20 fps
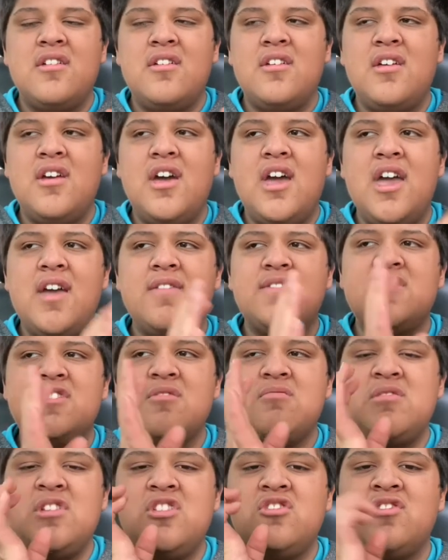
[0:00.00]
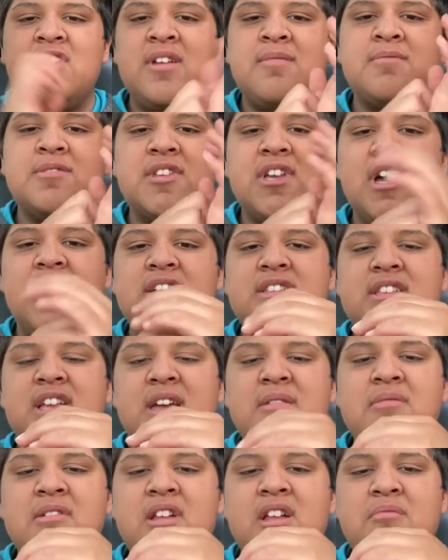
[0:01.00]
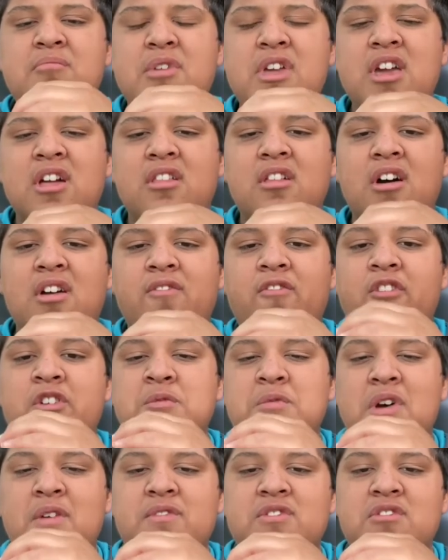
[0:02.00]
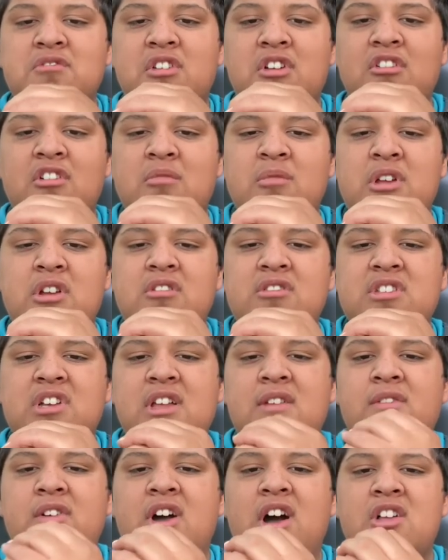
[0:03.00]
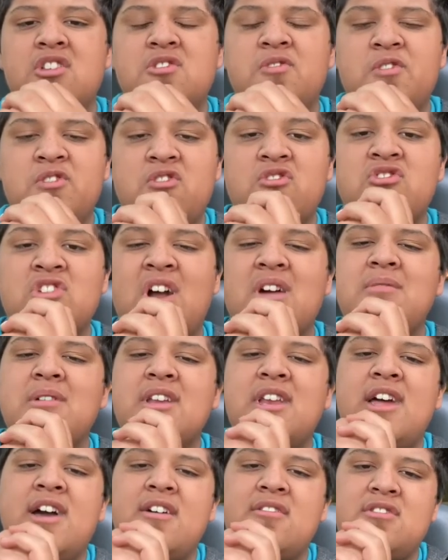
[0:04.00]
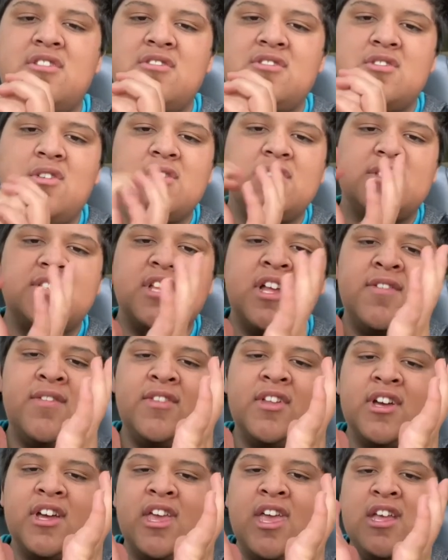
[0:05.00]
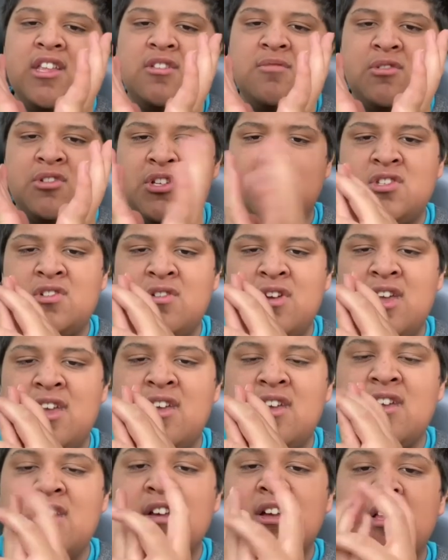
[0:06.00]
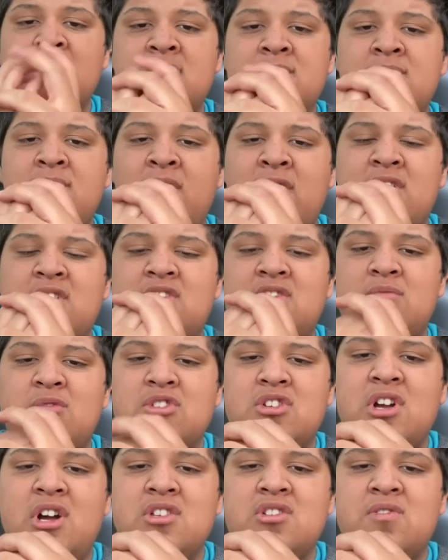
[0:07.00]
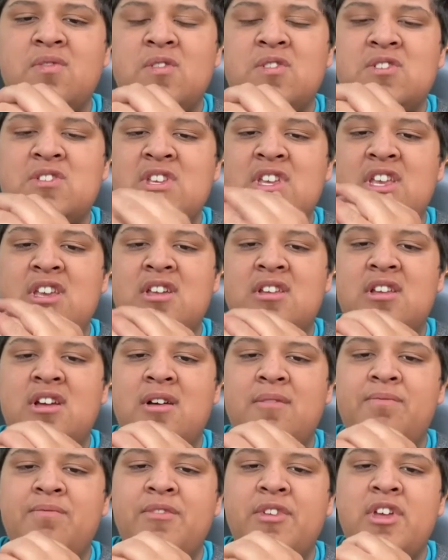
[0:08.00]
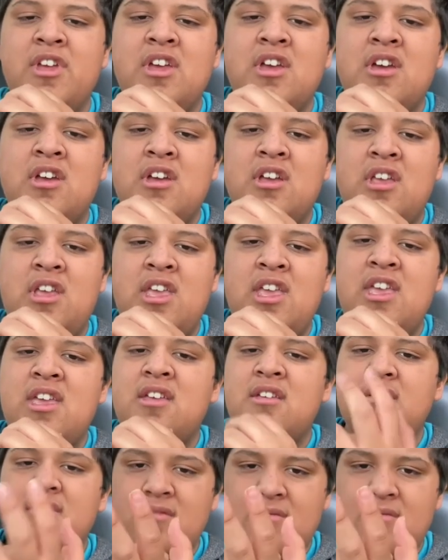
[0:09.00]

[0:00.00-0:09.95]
I have so many dreams, guys. I plan on being a law enforcement officer when I grow up. I know it's kind of a controversial job right now due to all the stuff. I'm not going to get too much into it to prevent too much controversy and heat.